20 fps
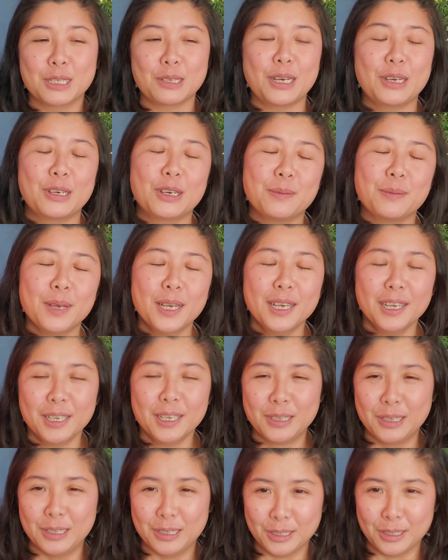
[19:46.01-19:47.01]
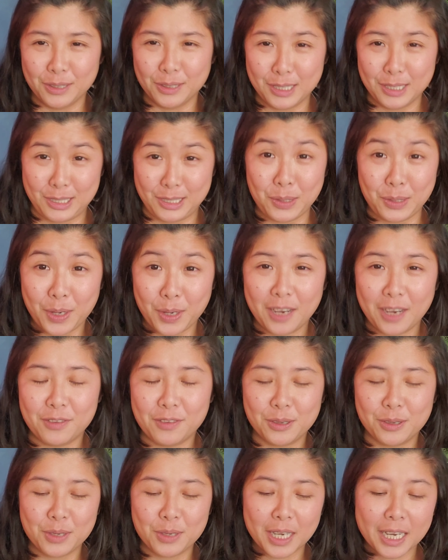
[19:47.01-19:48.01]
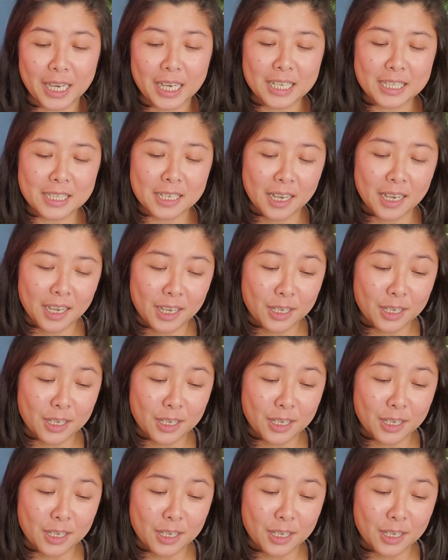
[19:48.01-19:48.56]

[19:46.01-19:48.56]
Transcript: So I hope, you know, this is okay for you guys.